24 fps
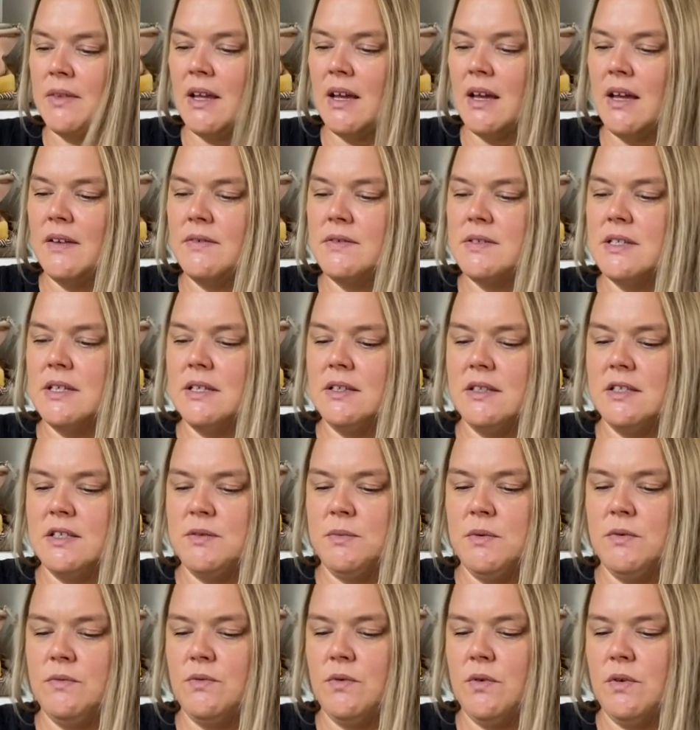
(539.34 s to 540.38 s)
I have said this
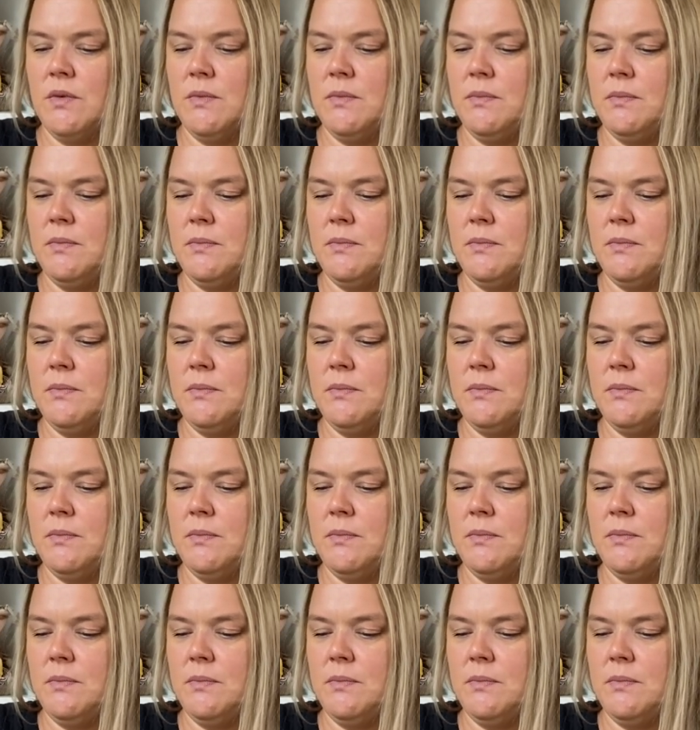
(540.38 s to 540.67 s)
before.